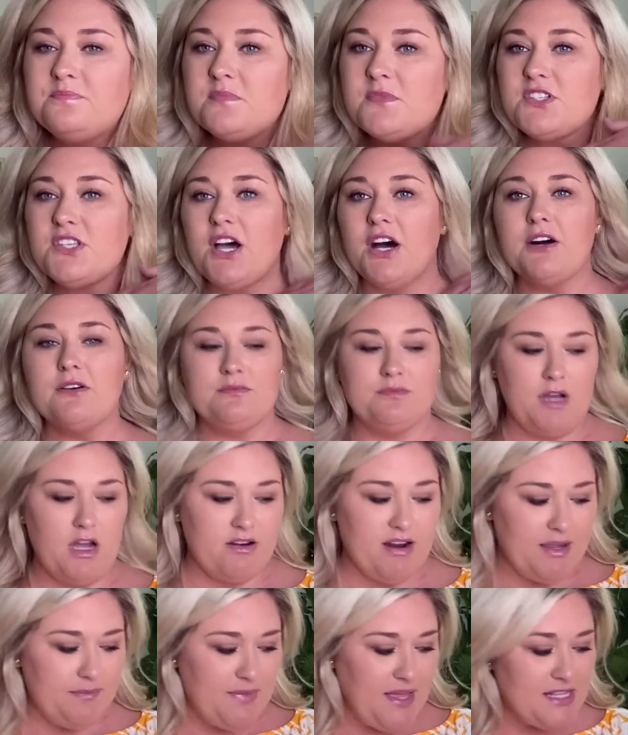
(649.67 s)
So, all
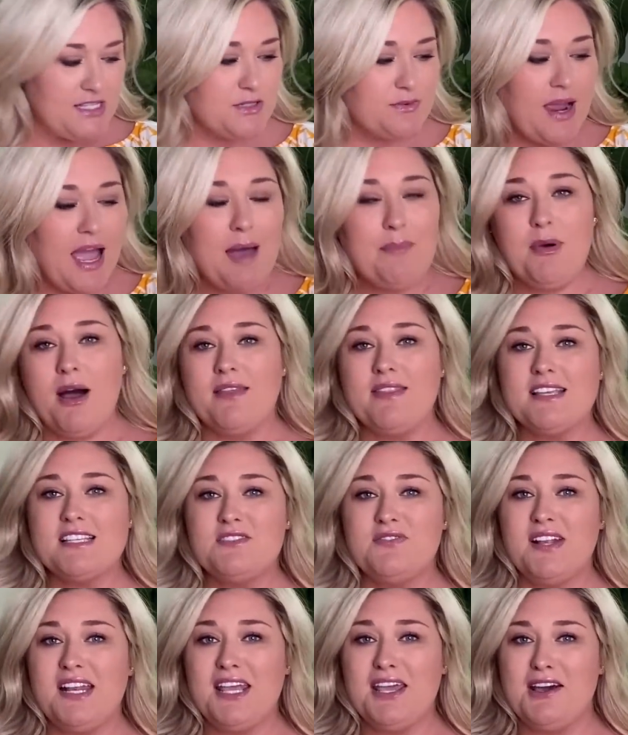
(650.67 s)
right, that's a wrap on this
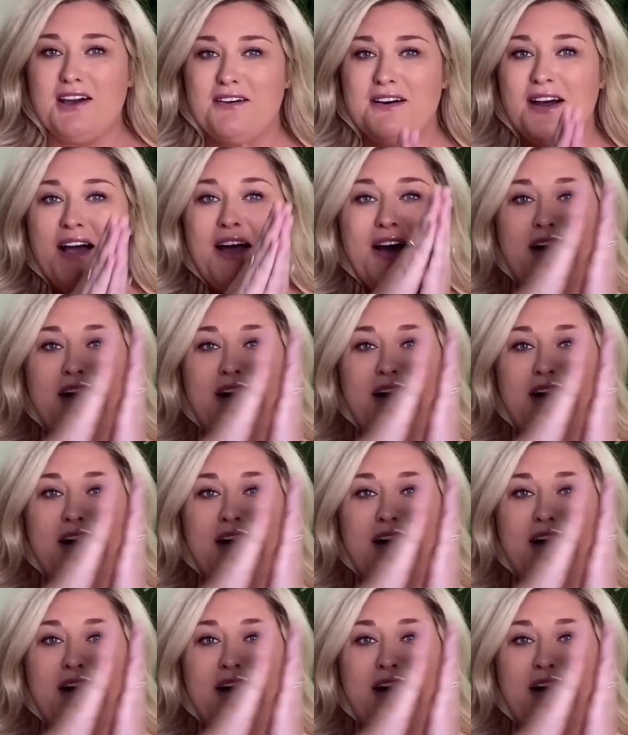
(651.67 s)
video.